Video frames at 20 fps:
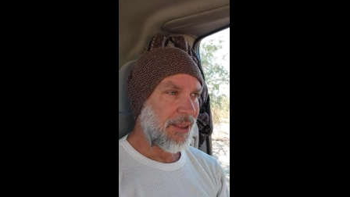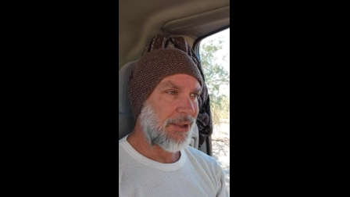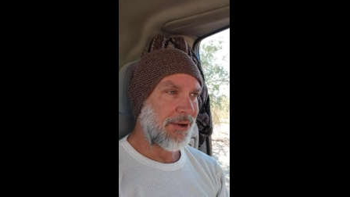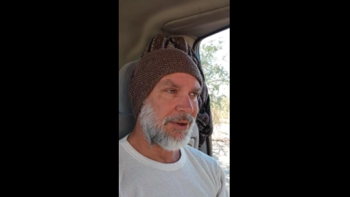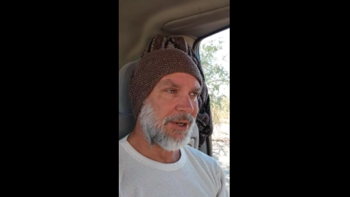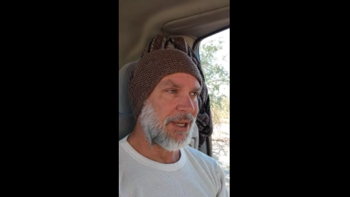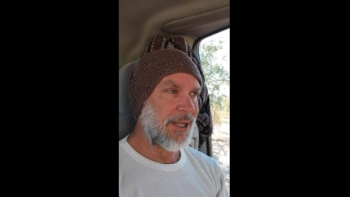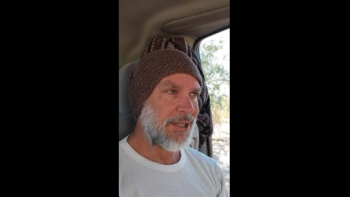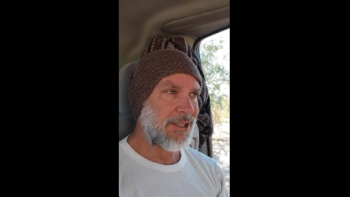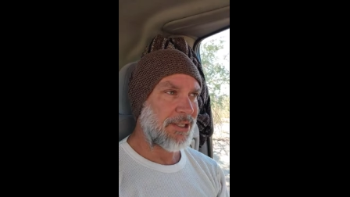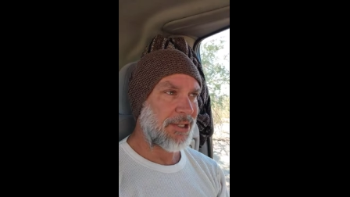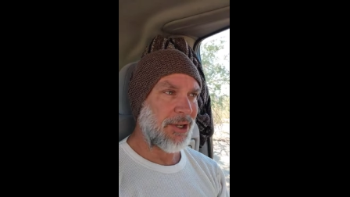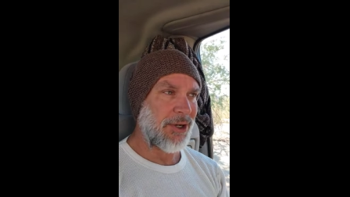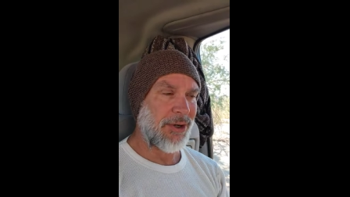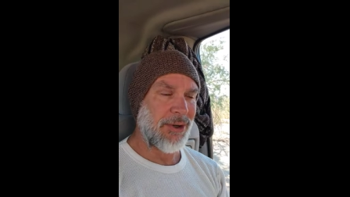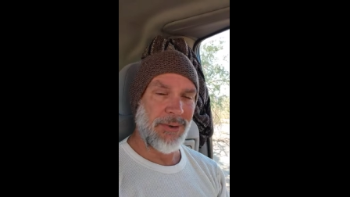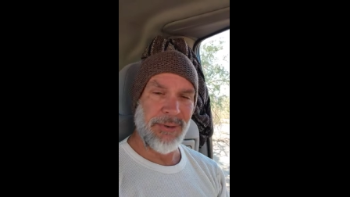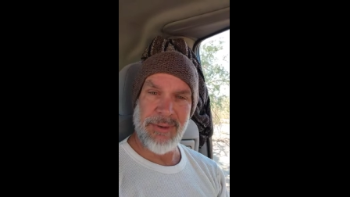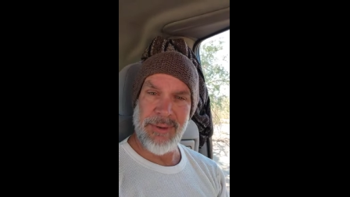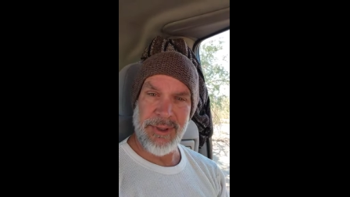There is
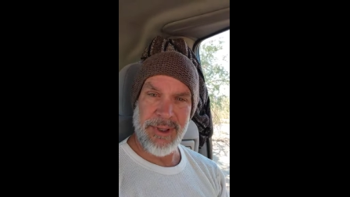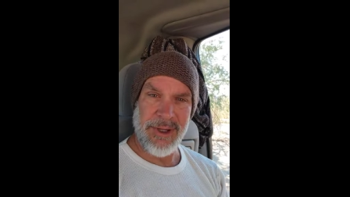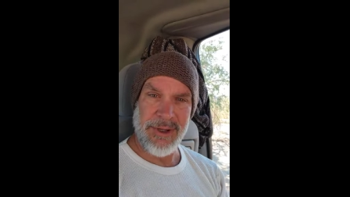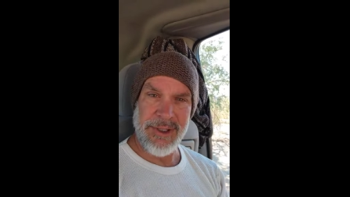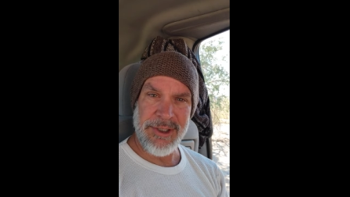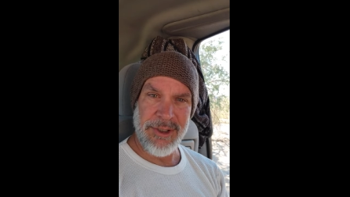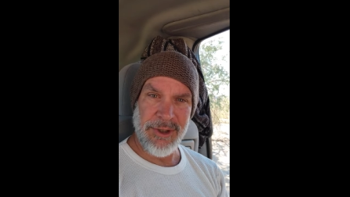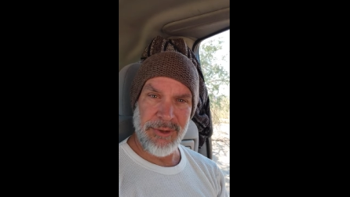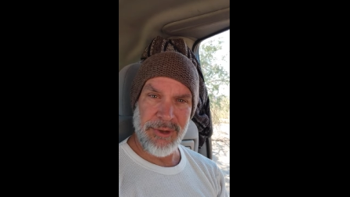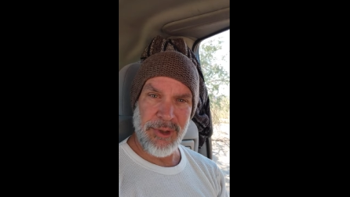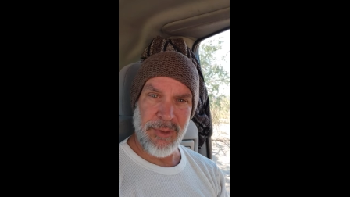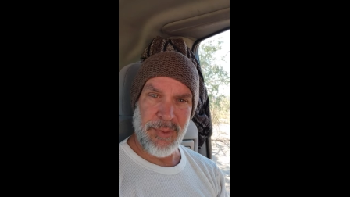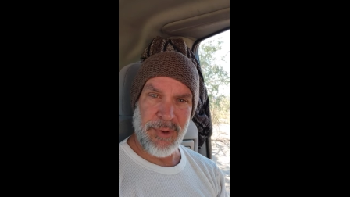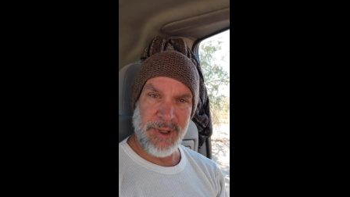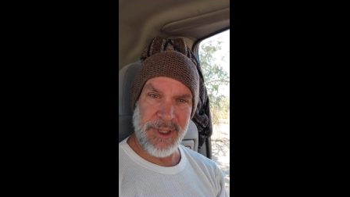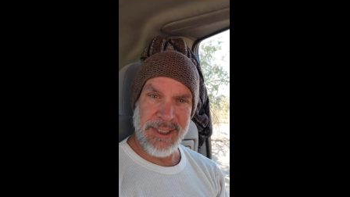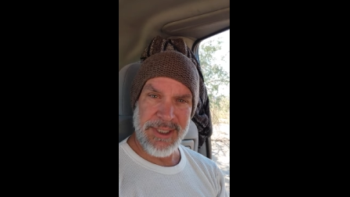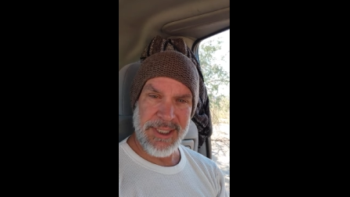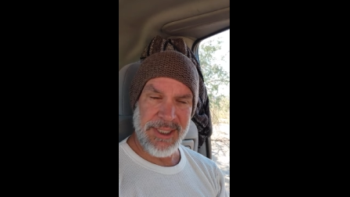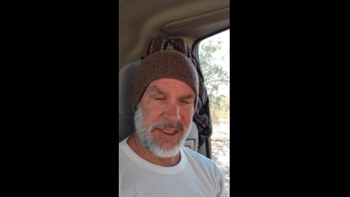no
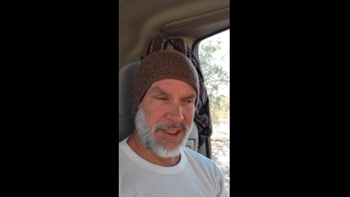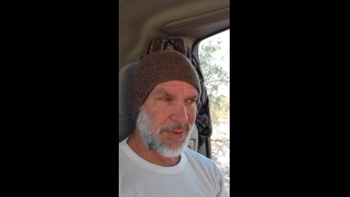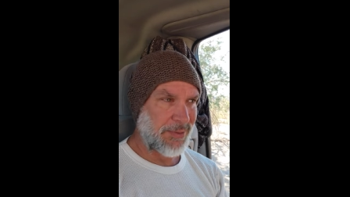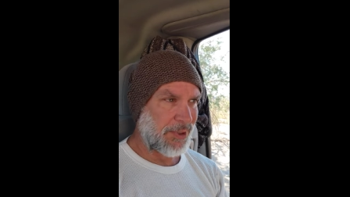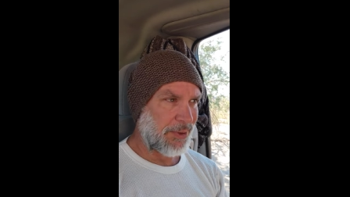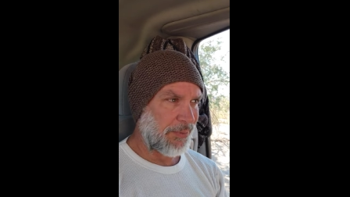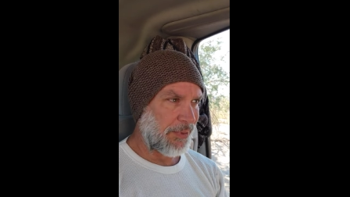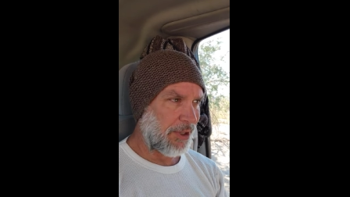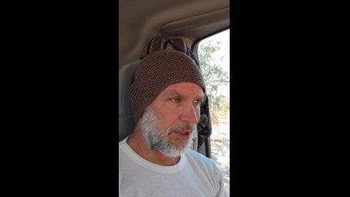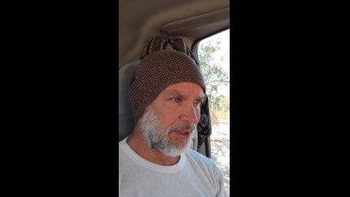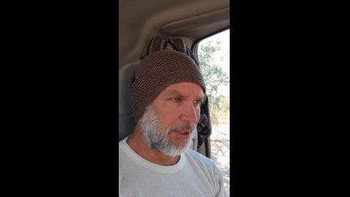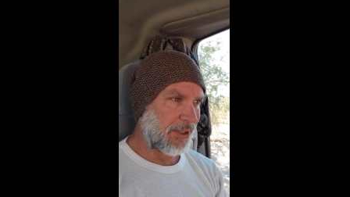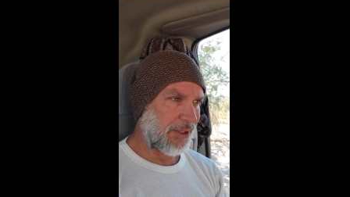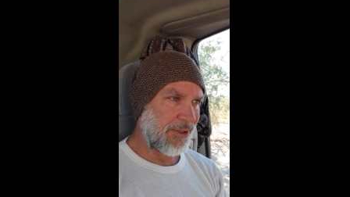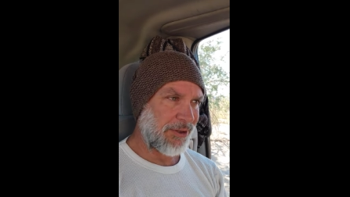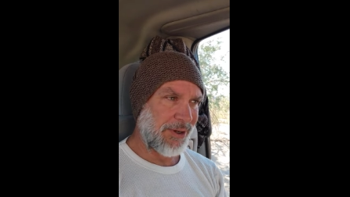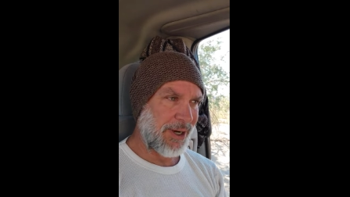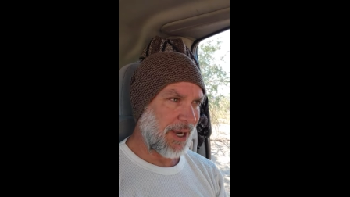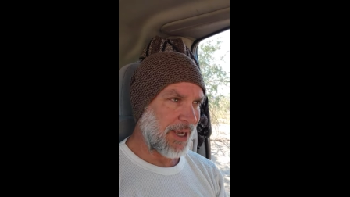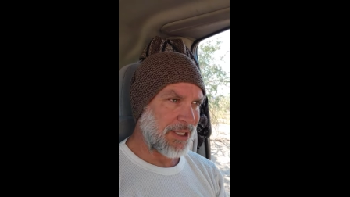two-party system in America.
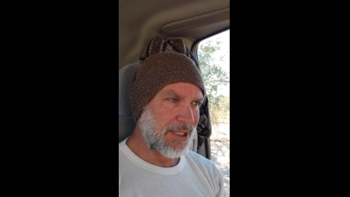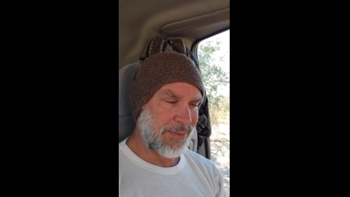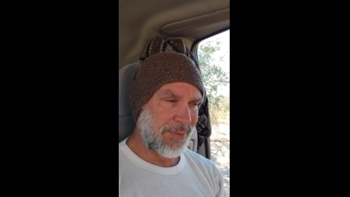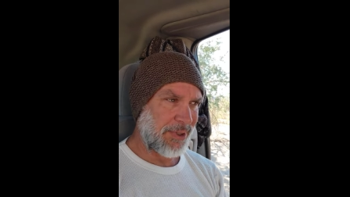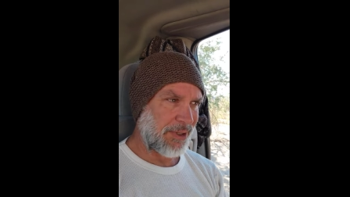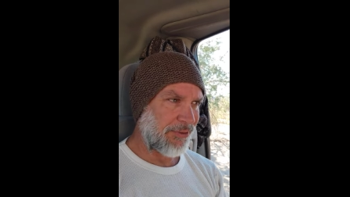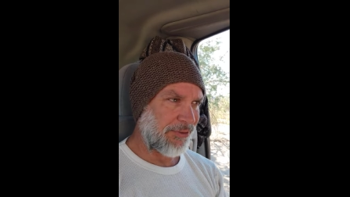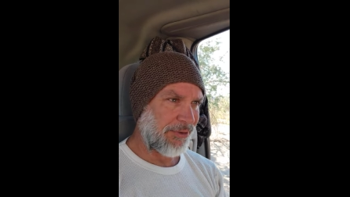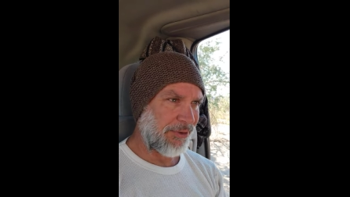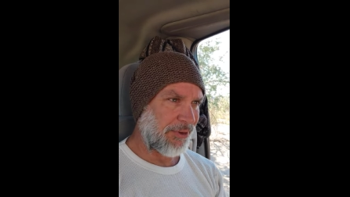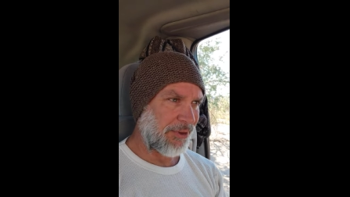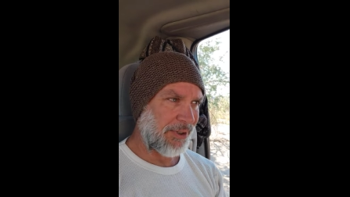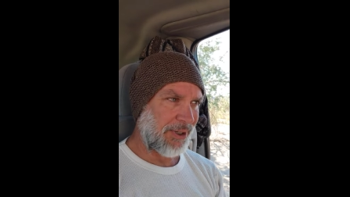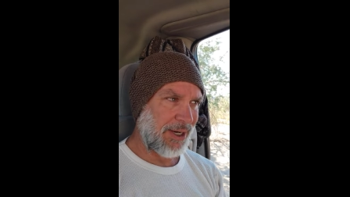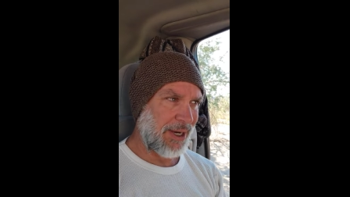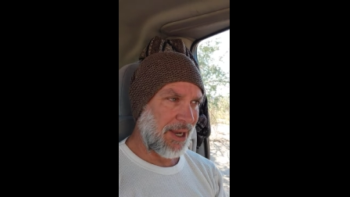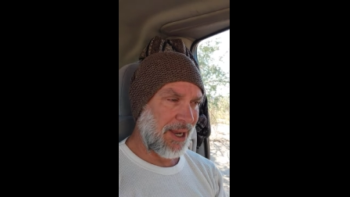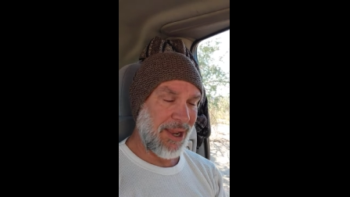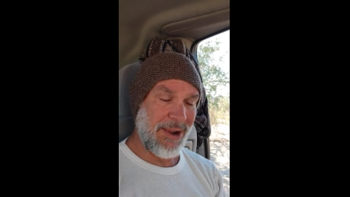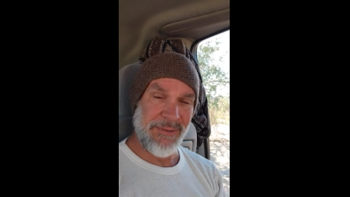There hasn't been
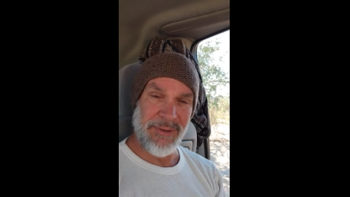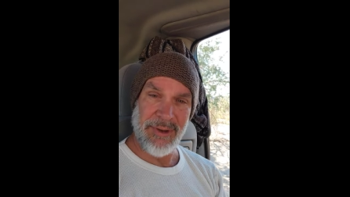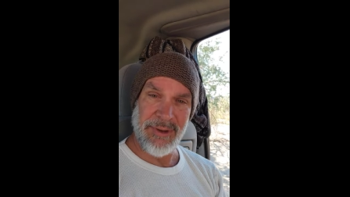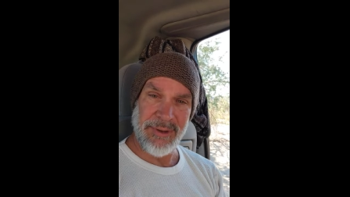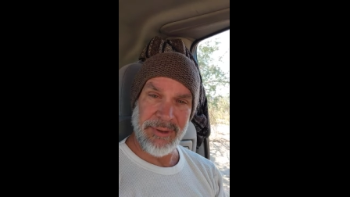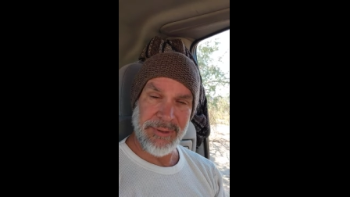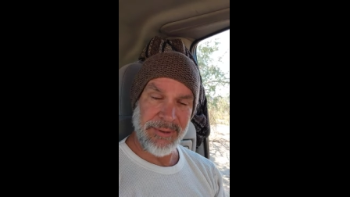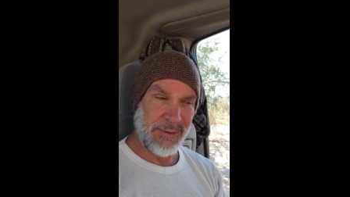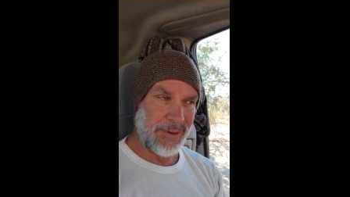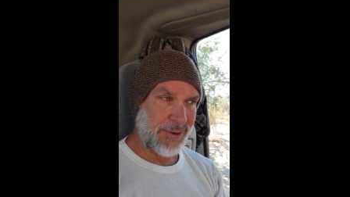forever.